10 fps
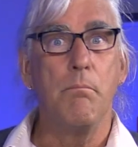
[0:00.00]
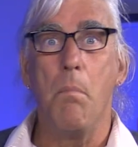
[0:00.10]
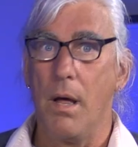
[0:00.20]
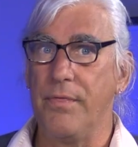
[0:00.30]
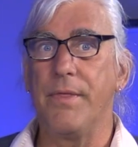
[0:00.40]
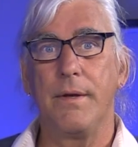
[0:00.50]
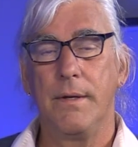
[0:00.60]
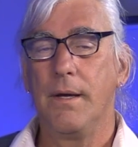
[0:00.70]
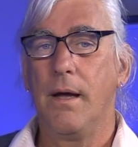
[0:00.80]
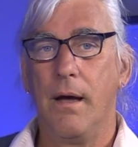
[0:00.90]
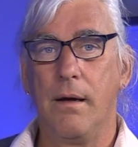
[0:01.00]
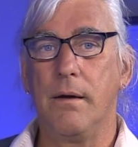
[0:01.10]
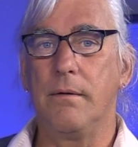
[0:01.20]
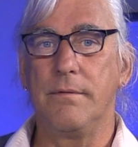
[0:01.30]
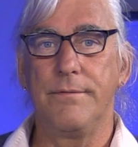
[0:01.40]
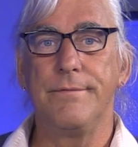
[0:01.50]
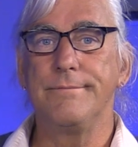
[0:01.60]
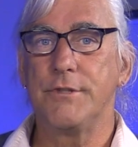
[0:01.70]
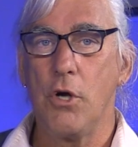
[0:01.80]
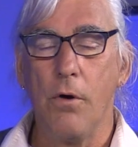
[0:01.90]
month of
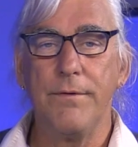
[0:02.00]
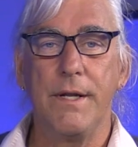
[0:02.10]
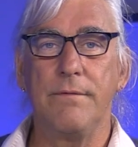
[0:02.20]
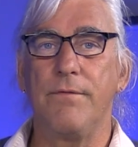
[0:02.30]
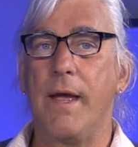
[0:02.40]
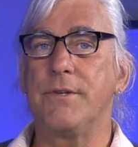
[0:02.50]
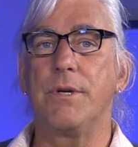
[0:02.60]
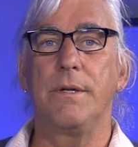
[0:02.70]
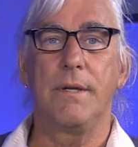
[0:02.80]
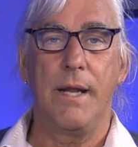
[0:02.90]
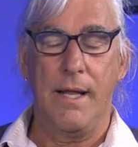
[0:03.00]
COVID infection